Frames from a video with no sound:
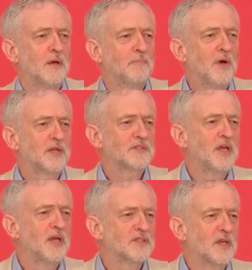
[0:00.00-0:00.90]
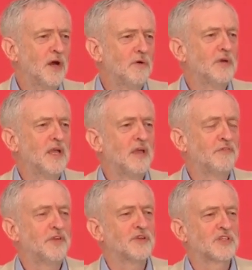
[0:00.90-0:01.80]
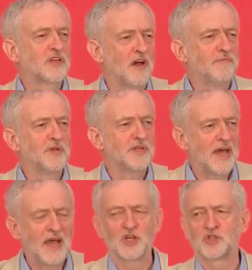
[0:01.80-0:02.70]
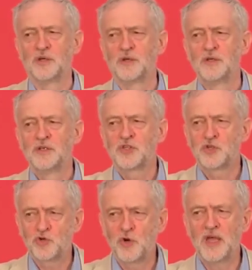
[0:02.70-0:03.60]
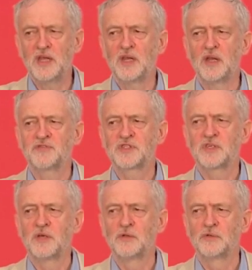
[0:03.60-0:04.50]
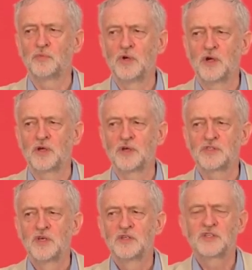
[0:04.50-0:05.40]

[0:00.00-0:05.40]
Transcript: But it's only if there is government action to train enough skilled workers